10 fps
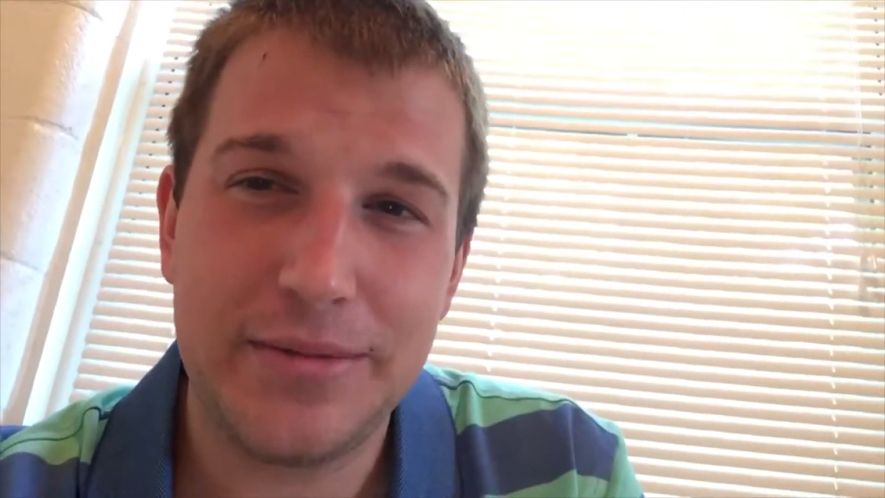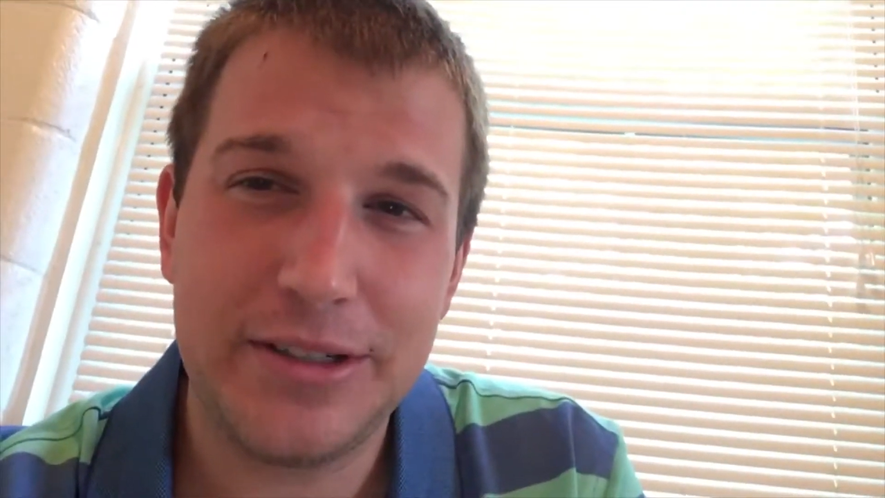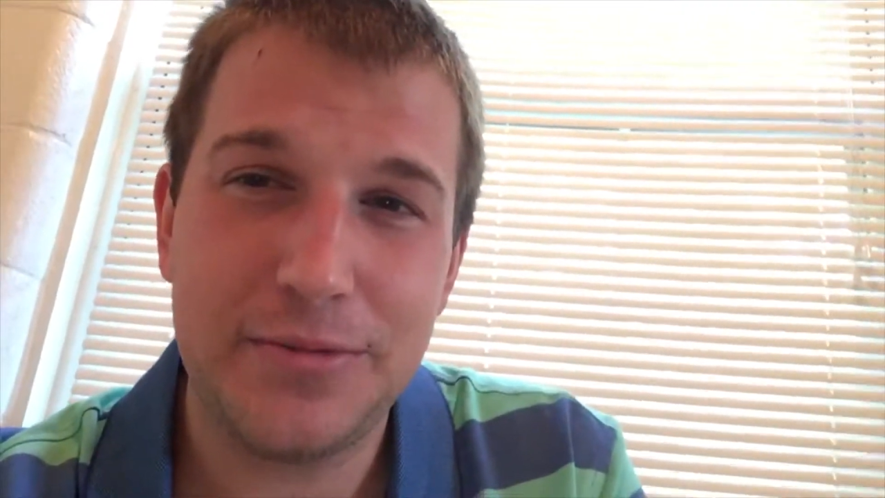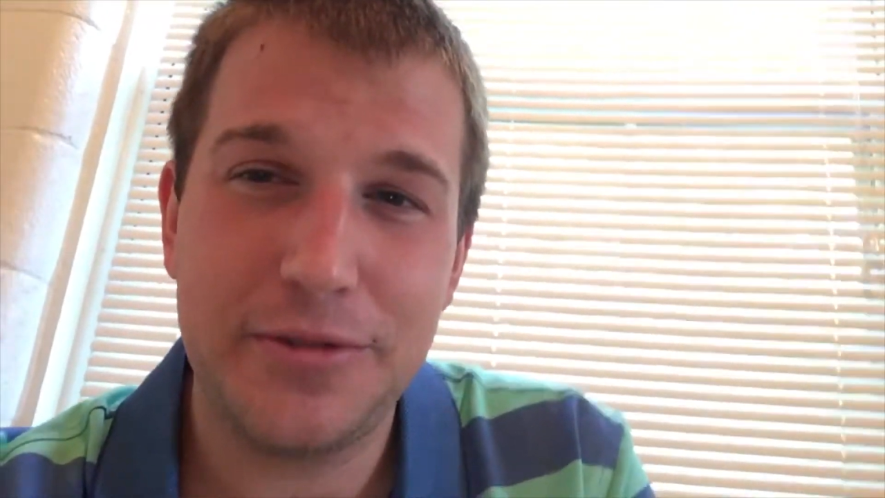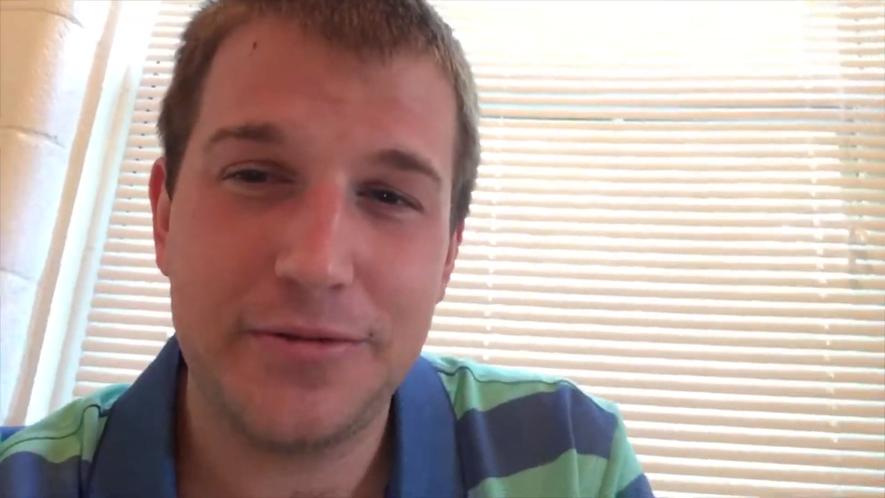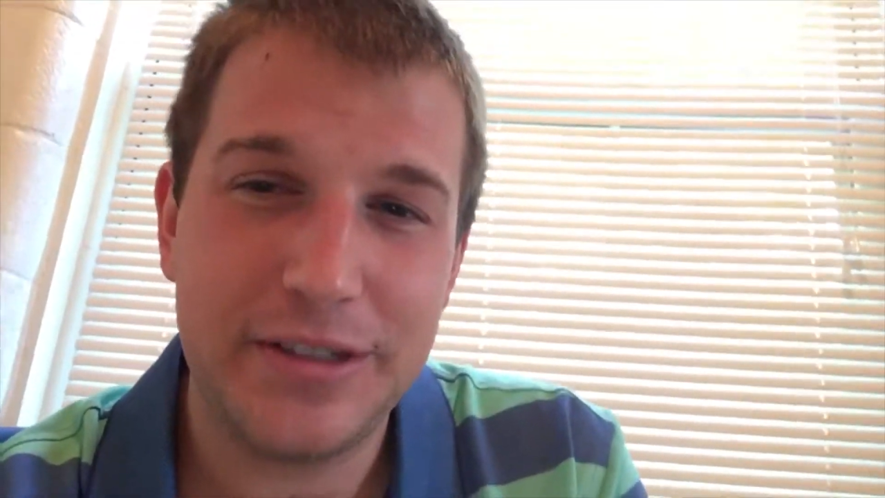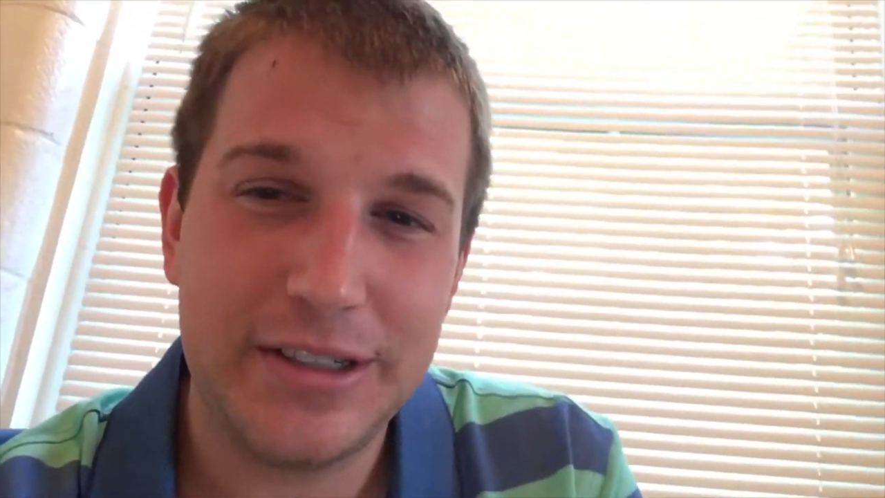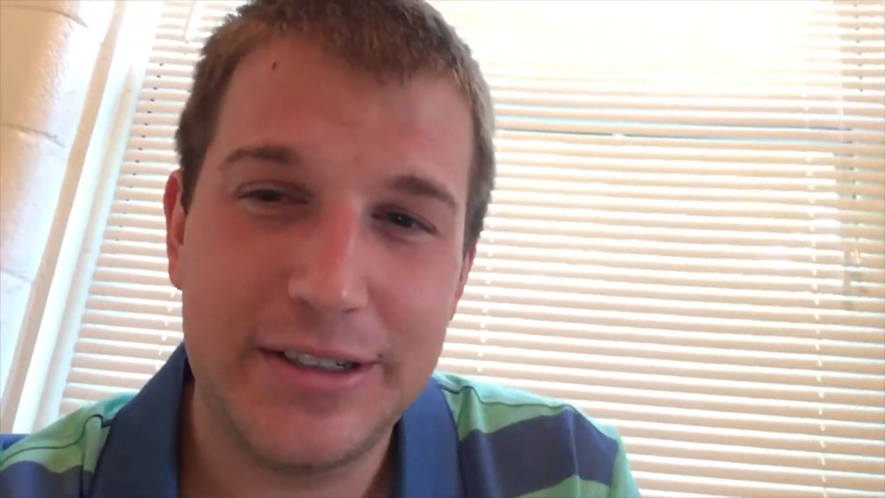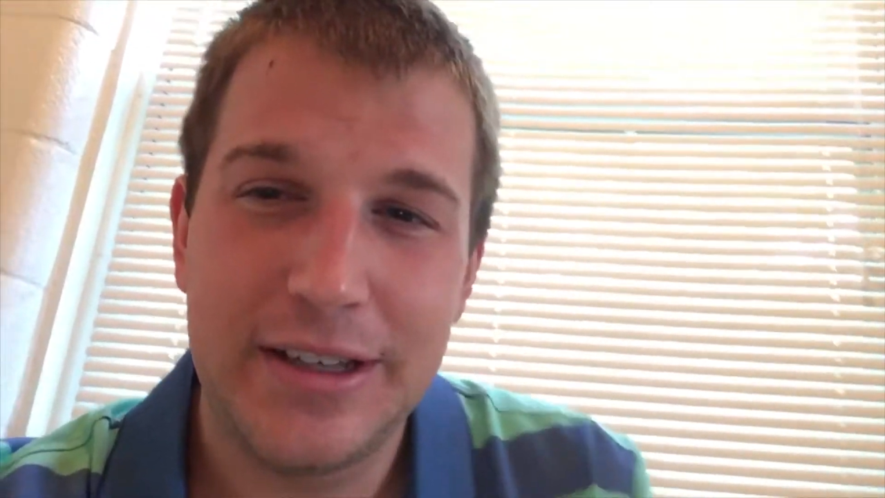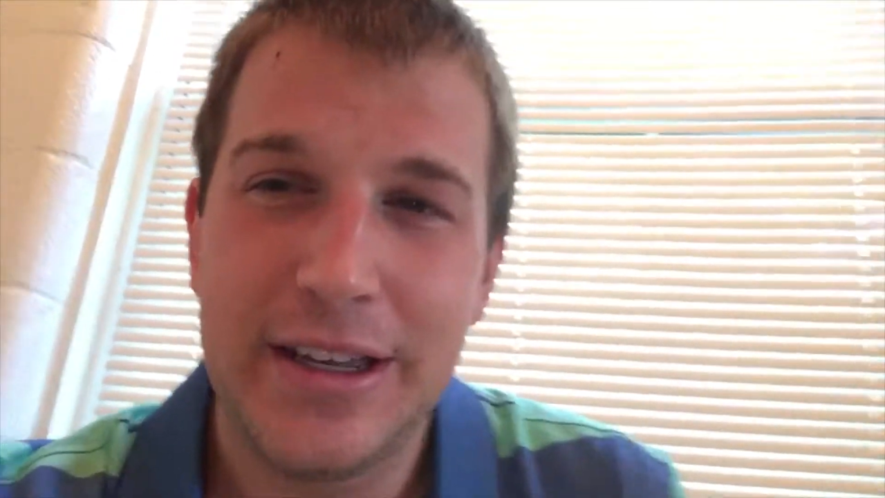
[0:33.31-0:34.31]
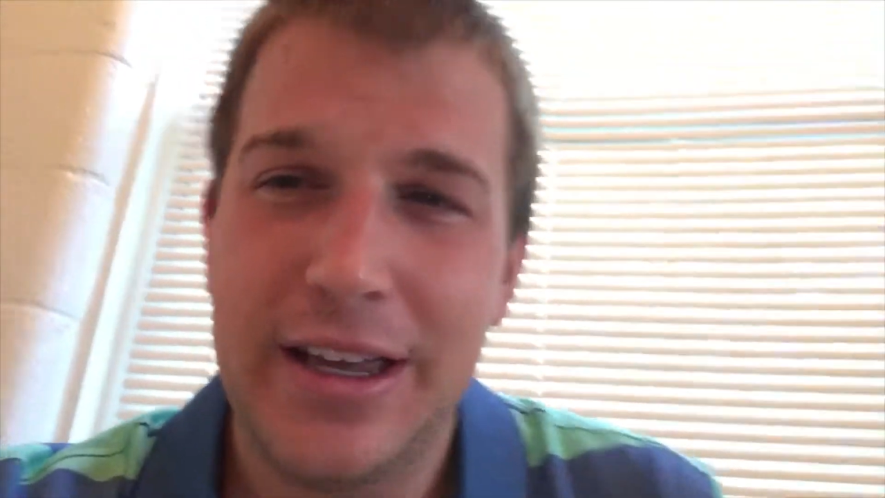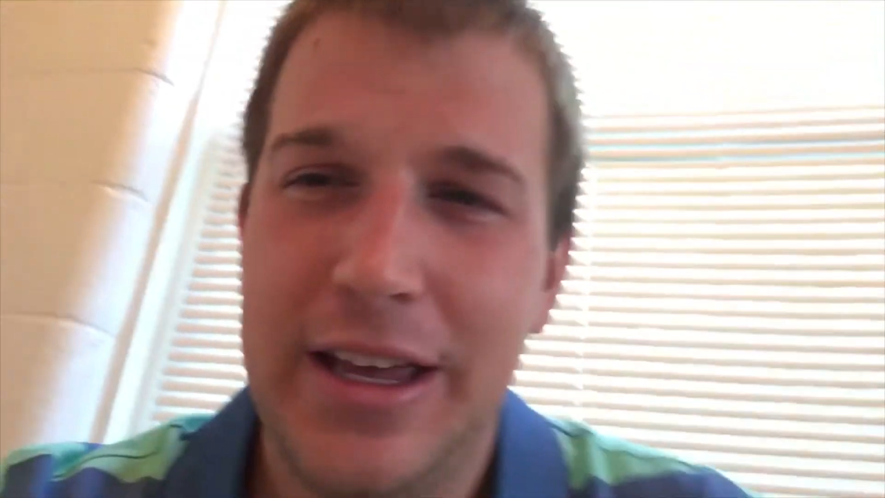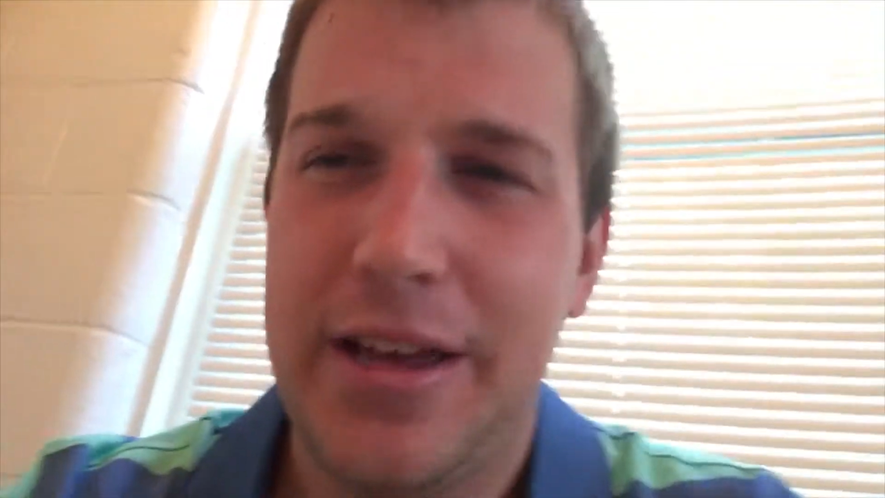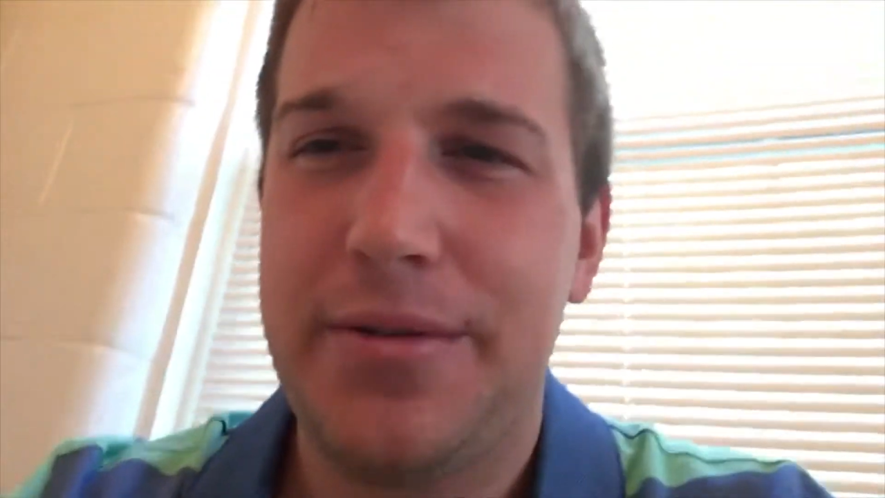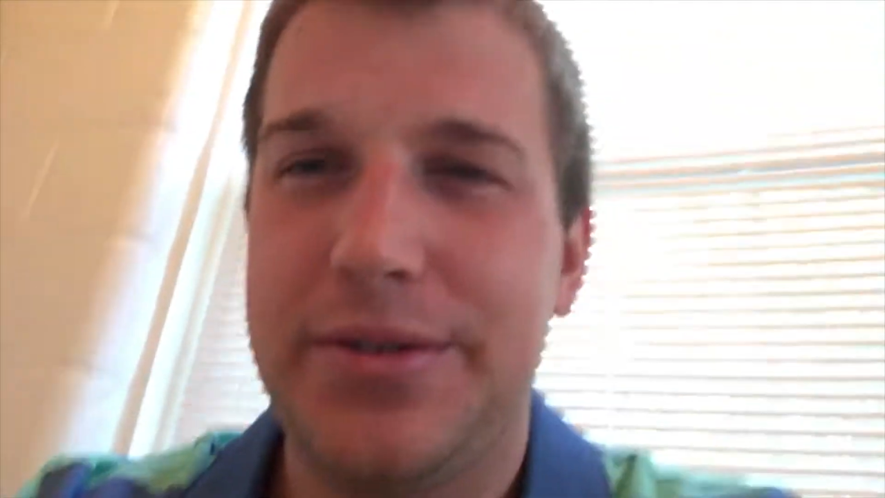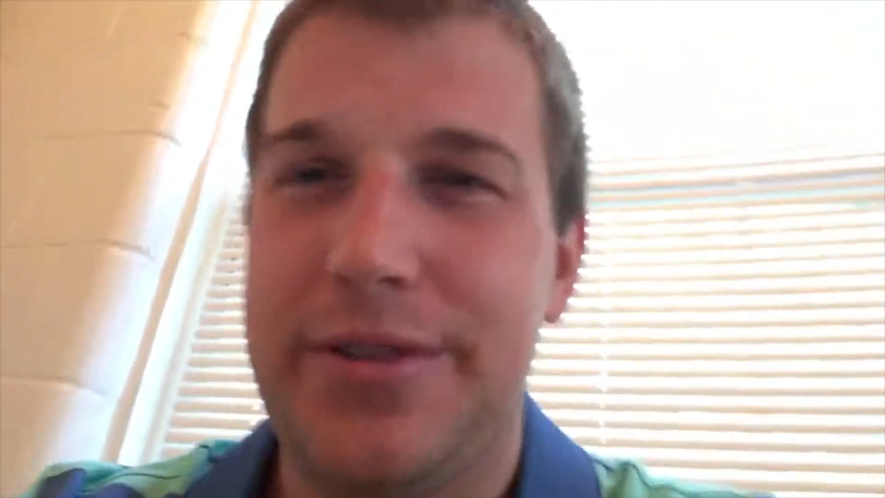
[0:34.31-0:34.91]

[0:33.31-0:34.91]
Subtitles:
with this movie. It was written